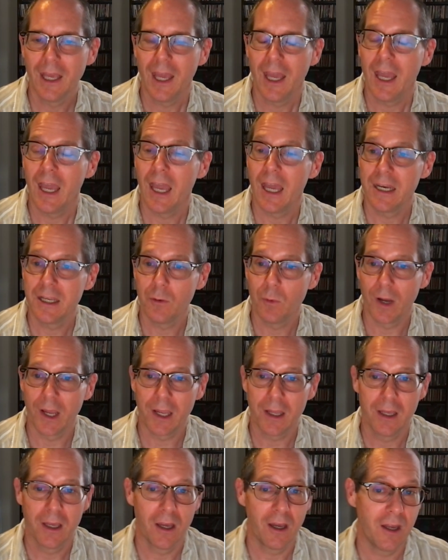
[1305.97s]
Anyway,
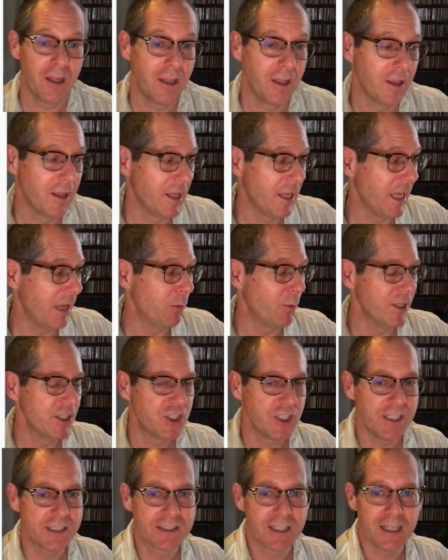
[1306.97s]
when
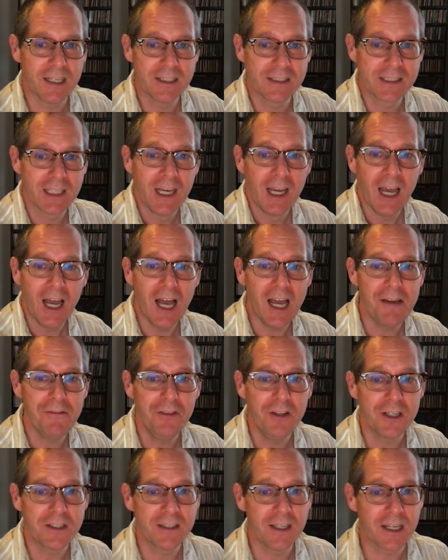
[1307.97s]
she says, I've
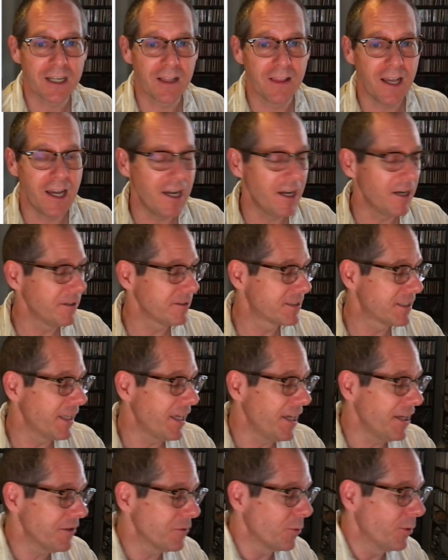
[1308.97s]
looked at clouds
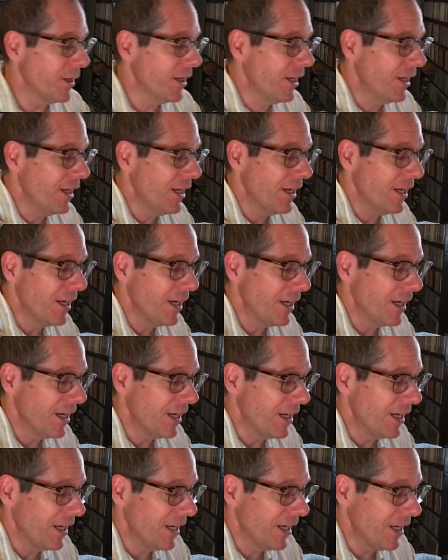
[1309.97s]
that
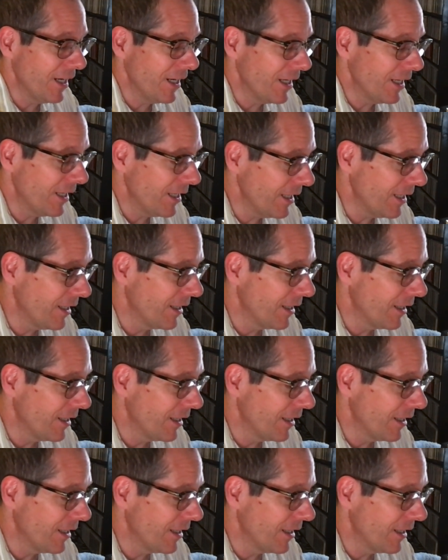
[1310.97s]
way,